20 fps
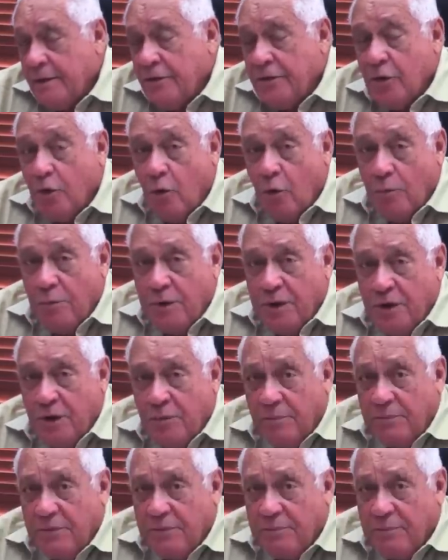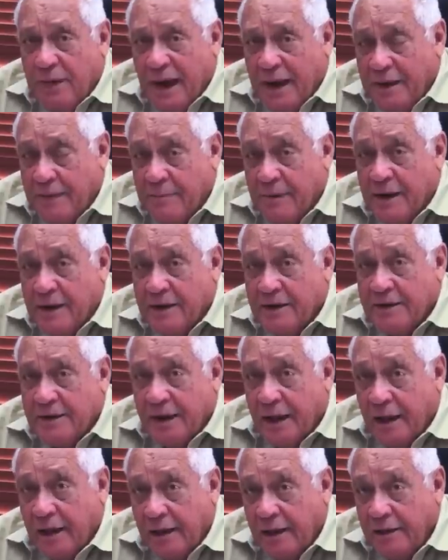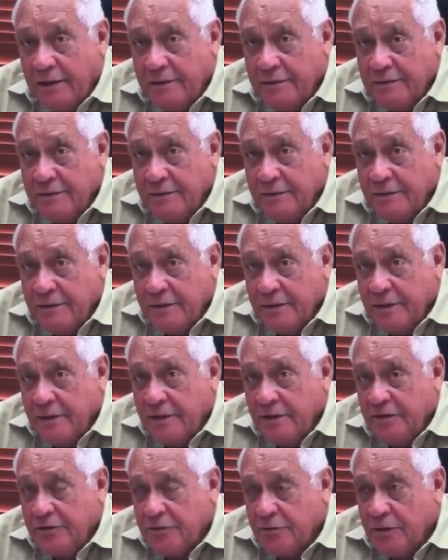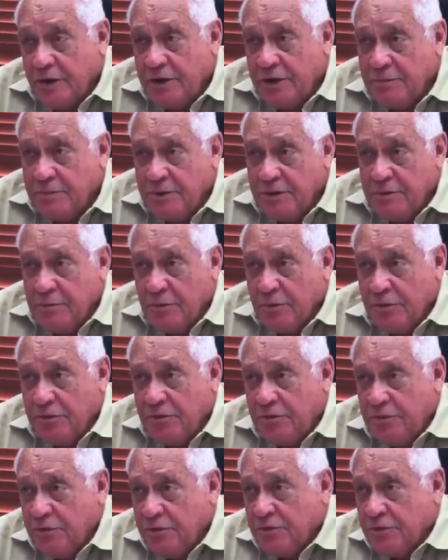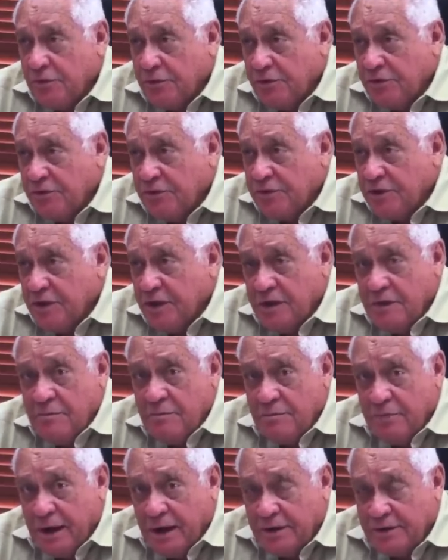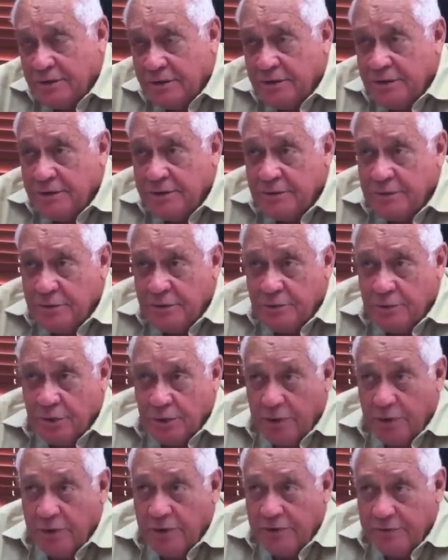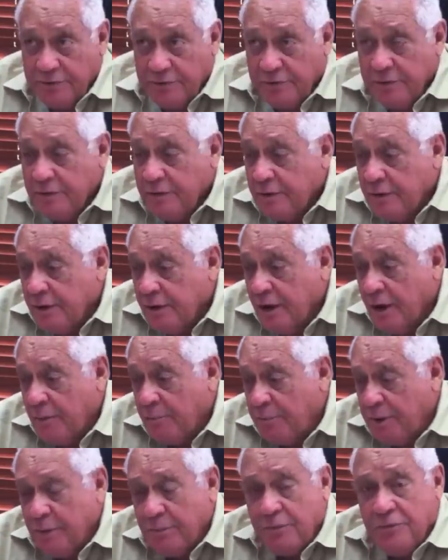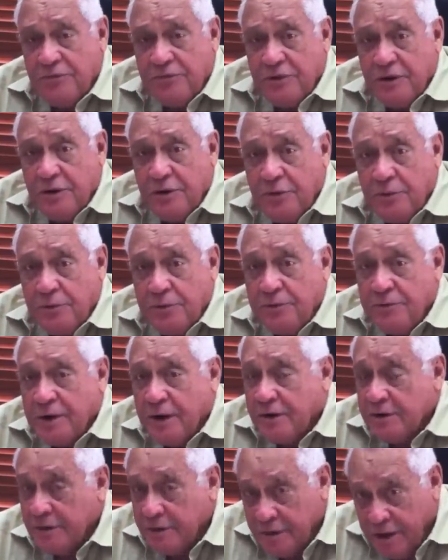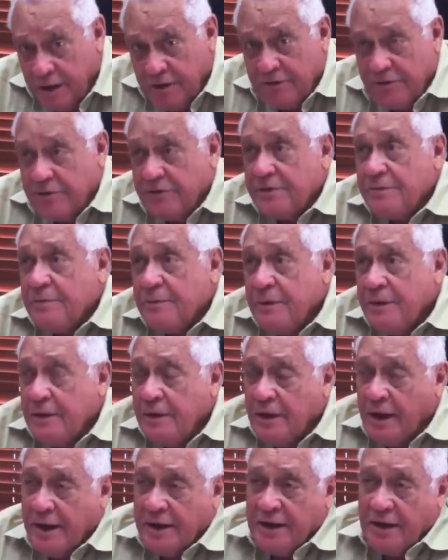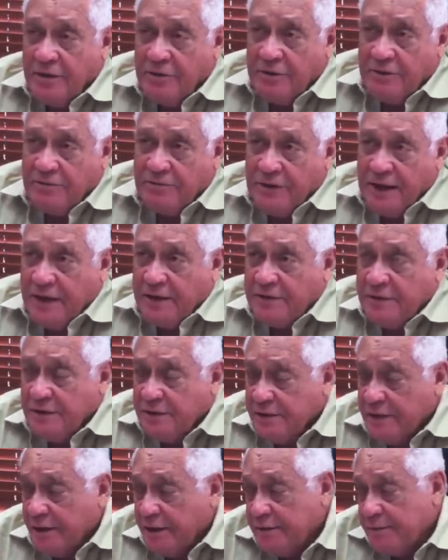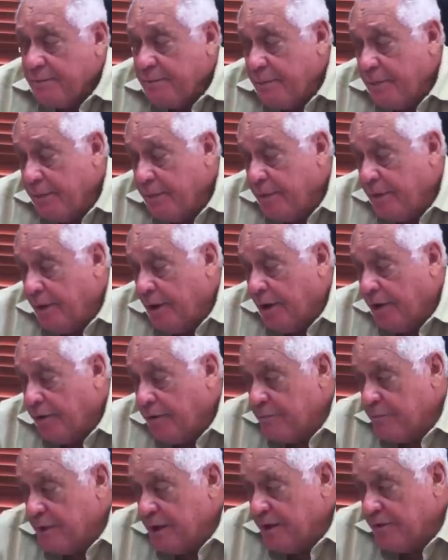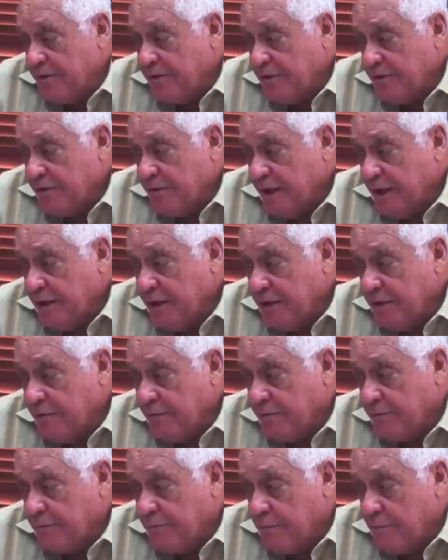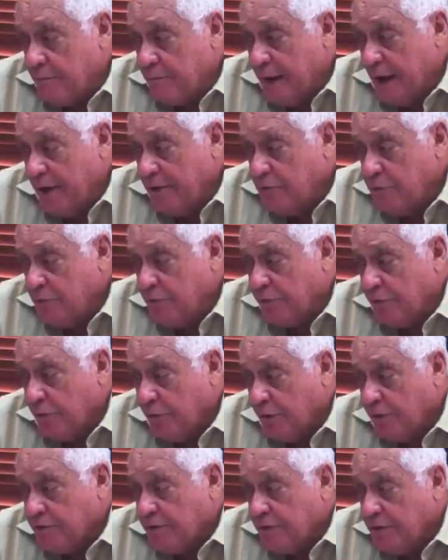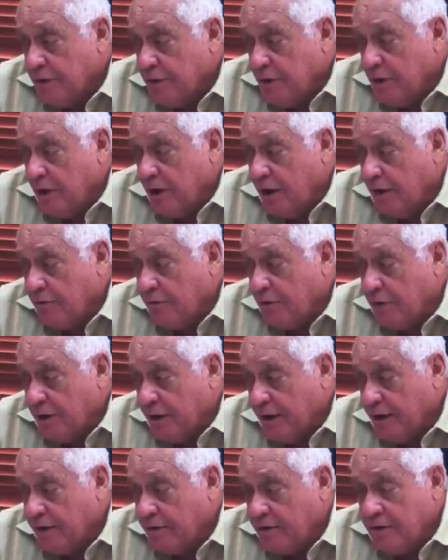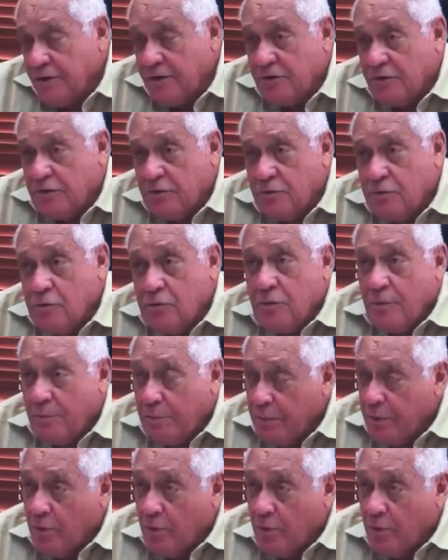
The opening up the Panama Canal is going to be the most futuristic impact on the world, and people still don't recognize it. I can reflect on that on the basis that the man who thought of connecting two